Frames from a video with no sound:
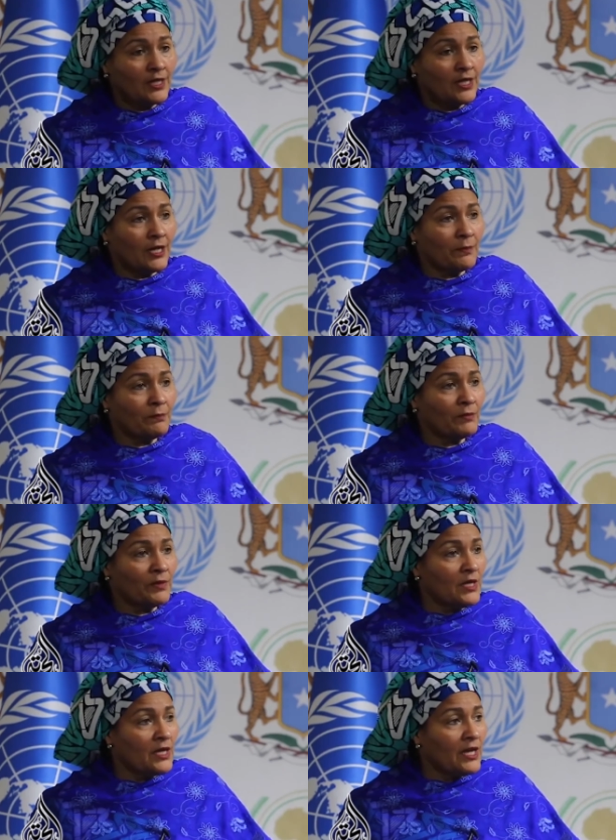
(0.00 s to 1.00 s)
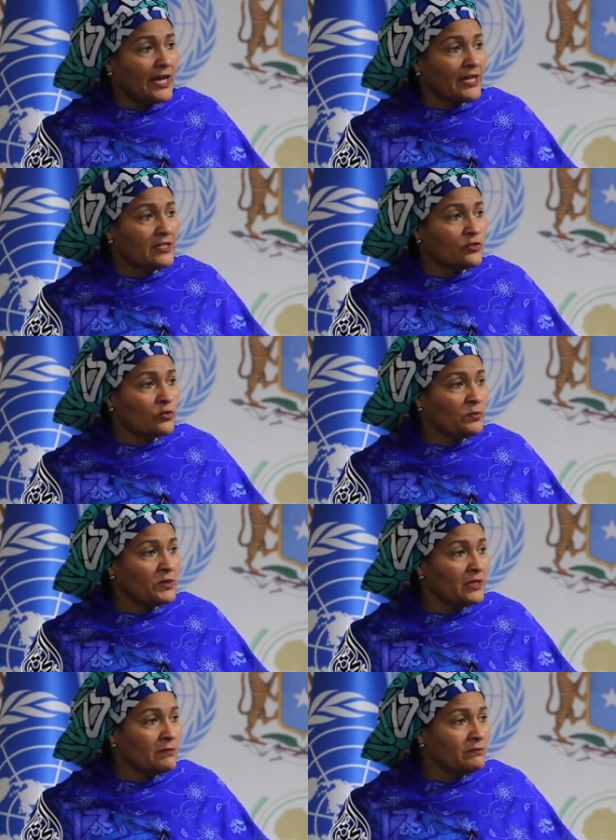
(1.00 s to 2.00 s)
and it will
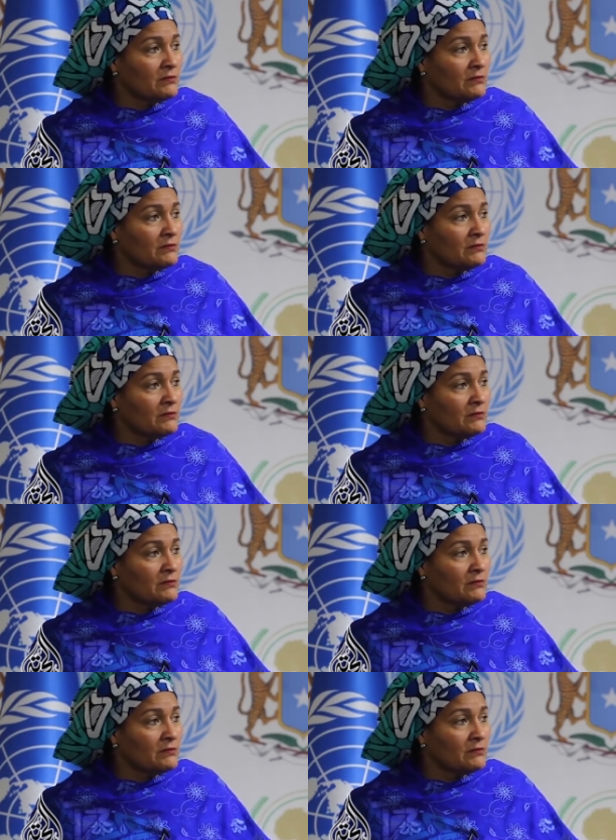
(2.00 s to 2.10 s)
be